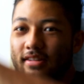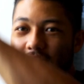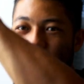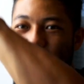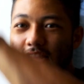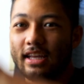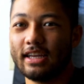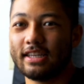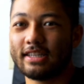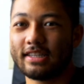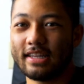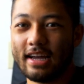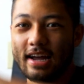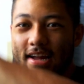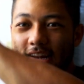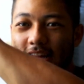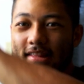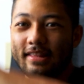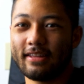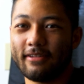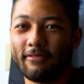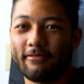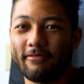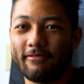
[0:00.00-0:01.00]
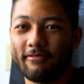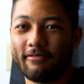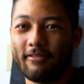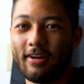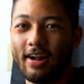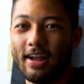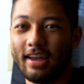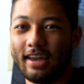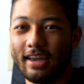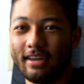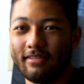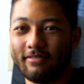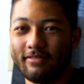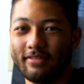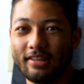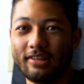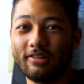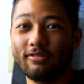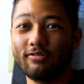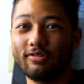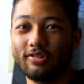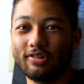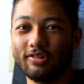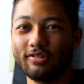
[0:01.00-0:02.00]
This side of the frame.
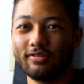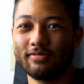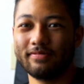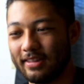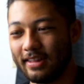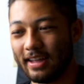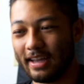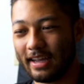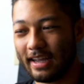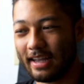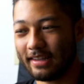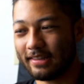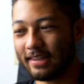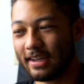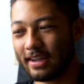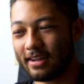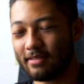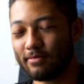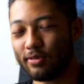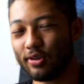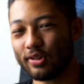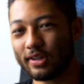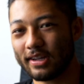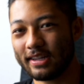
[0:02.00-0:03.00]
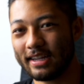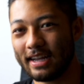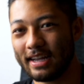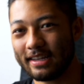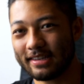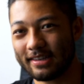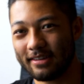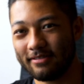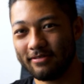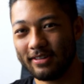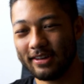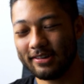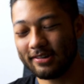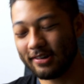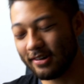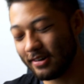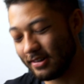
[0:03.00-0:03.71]
YouTube, like as like a multitasking feature.